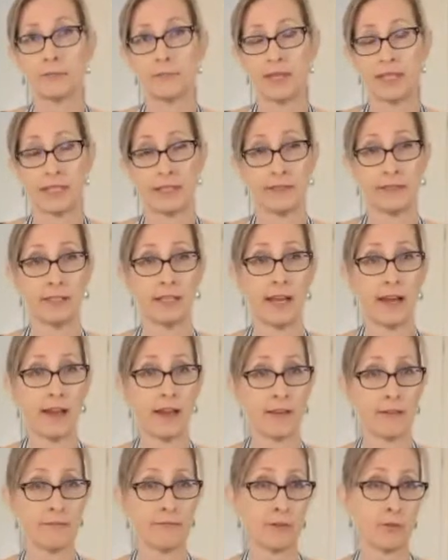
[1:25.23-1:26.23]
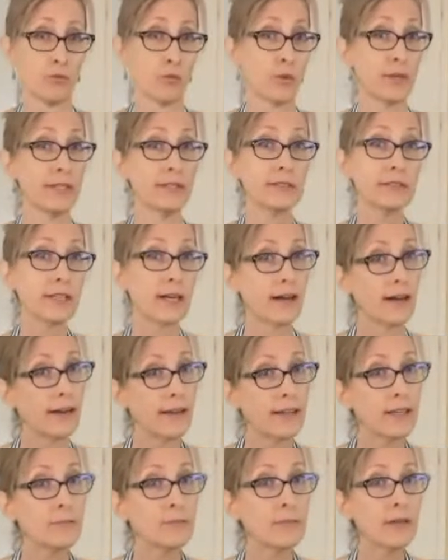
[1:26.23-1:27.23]
in live real
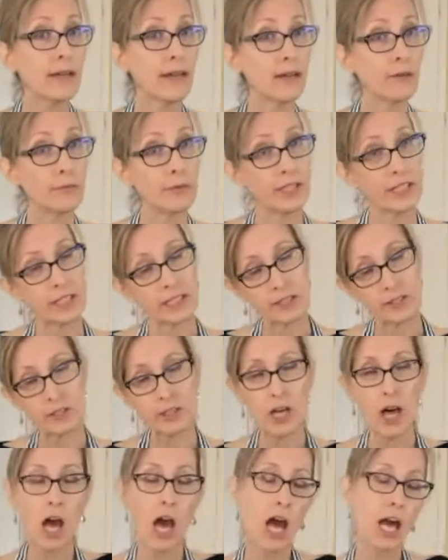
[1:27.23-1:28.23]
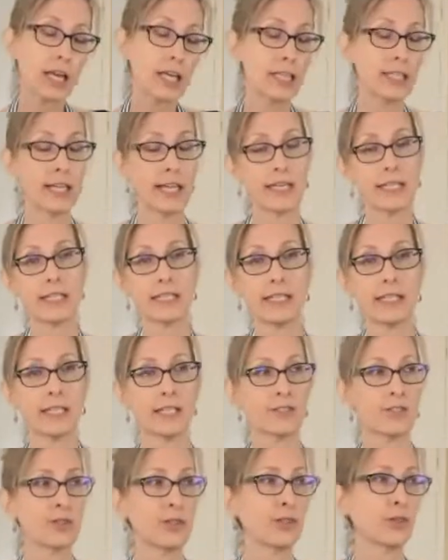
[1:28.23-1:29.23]
time, and we can talk and I can
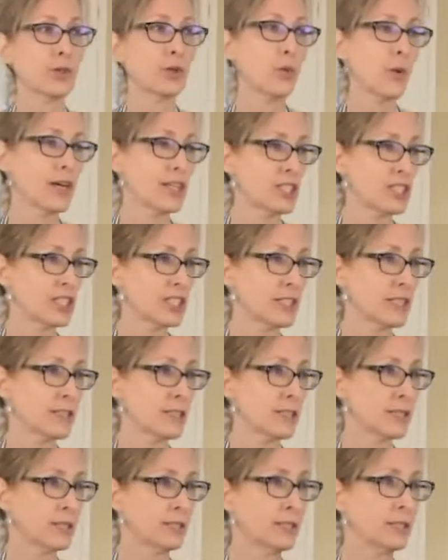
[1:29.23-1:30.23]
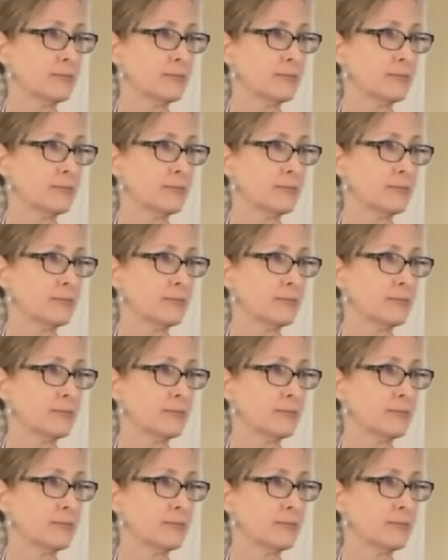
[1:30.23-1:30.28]
answer your questions.